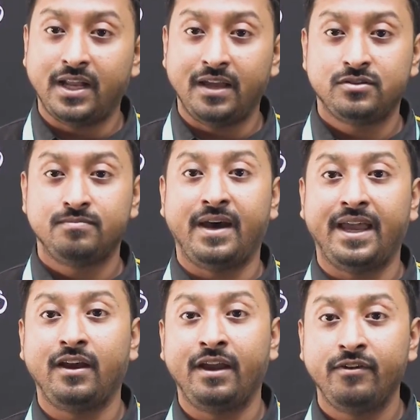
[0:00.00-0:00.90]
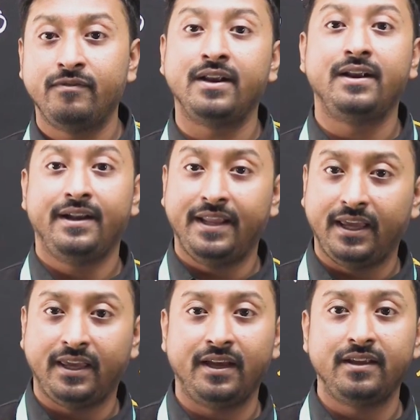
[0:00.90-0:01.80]
bye everyone, take
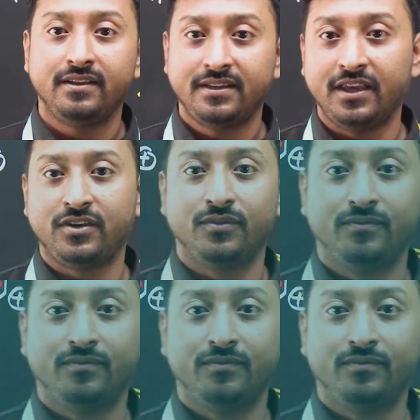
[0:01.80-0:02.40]
care, thank you.